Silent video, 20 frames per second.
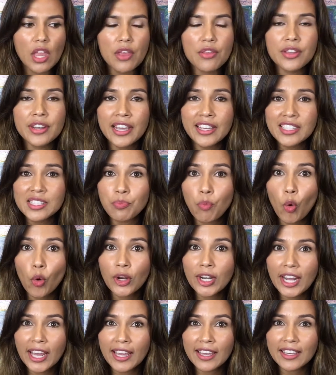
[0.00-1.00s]
the next
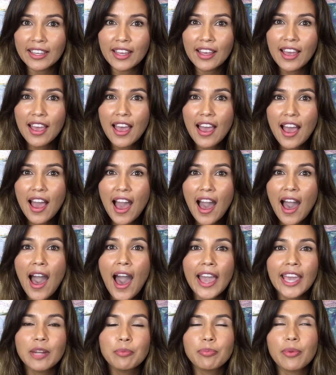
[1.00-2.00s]
morning,
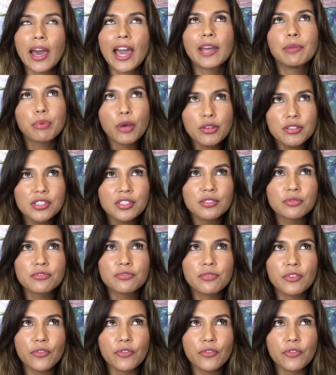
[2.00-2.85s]
I had posted a